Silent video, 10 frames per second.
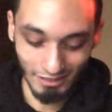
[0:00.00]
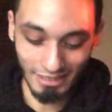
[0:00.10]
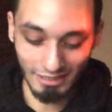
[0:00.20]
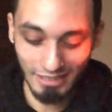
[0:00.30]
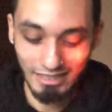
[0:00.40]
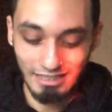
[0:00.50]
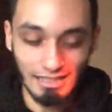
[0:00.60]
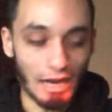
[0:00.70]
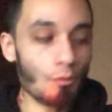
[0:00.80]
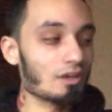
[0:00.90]
like,
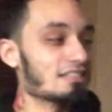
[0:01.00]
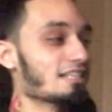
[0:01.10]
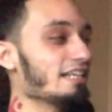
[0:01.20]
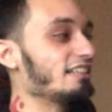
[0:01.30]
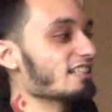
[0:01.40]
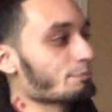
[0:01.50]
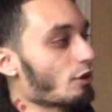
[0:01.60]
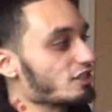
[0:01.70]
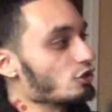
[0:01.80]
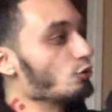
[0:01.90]
I want to take this
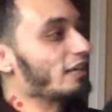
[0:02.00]
person who